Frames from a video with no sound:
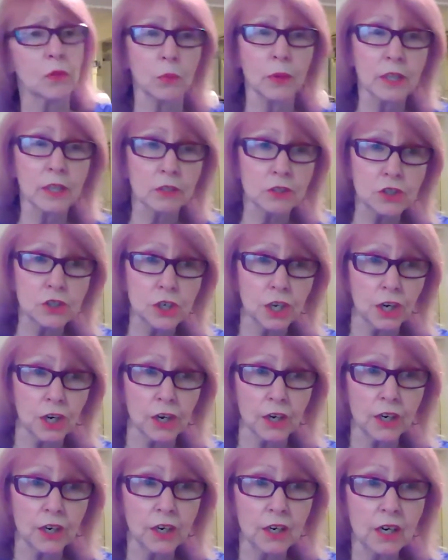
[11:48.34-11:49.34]
a
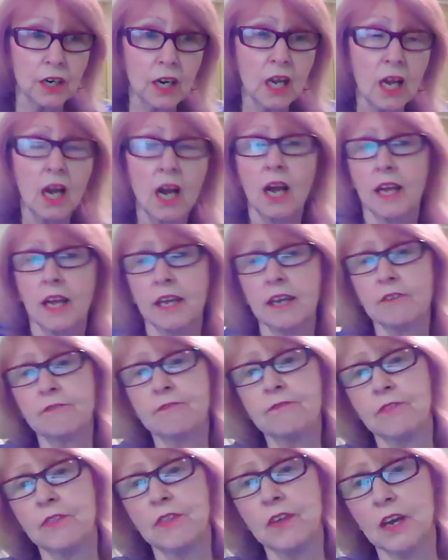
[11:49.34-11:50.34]
wheelchair,
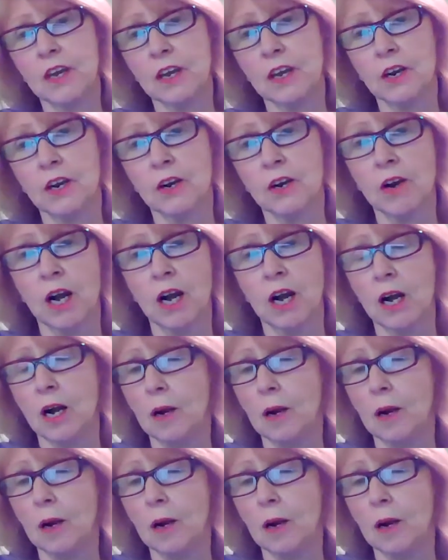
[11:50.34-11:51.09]
if they're